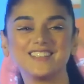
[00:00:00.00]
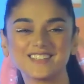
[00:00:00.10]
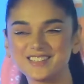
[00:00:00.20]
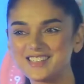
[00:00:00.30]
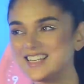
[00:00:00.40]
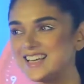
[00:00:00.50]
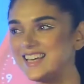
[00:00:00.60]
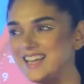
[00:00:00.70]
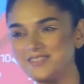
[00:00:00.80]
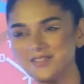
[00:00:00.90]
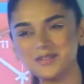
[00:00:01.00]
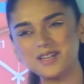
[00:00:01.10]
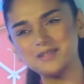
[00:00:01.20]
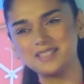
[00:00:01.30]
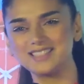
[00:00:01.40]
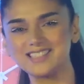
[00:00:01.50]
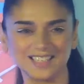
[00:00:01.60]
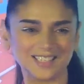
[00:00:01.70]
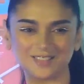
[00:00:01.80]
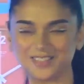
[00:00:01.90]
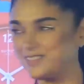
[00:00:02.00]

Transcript: So it's like that. Everybody will instinctively